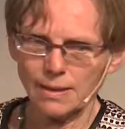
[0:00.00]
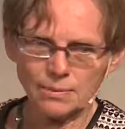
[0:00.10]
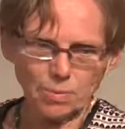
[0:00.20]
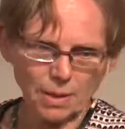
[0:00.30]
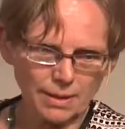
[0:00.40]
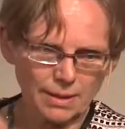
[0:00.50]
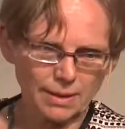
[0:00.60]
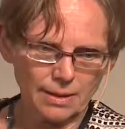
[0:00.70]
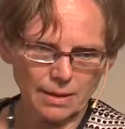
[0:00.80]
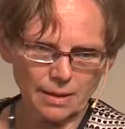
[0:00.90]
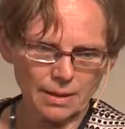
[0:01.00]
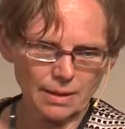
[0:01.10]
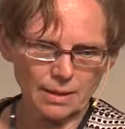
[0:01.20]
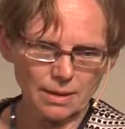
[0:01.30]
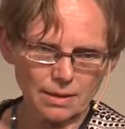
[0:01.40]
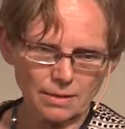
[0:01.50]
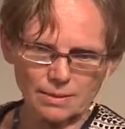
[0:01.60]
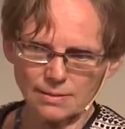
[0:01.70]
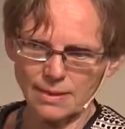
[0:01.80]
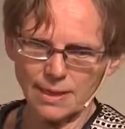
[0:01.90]
and by
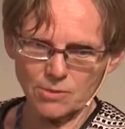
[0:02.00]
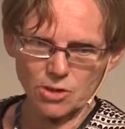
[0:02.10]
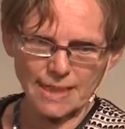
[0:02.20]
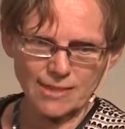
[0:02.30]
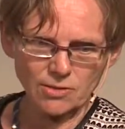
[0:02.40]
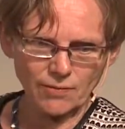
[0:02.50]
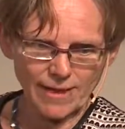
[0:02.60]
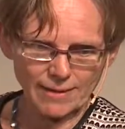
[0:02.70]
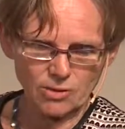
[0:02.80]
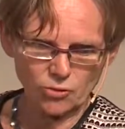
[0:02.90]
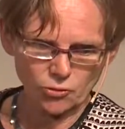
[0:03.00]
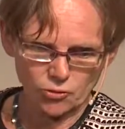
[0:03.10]
the demonstration value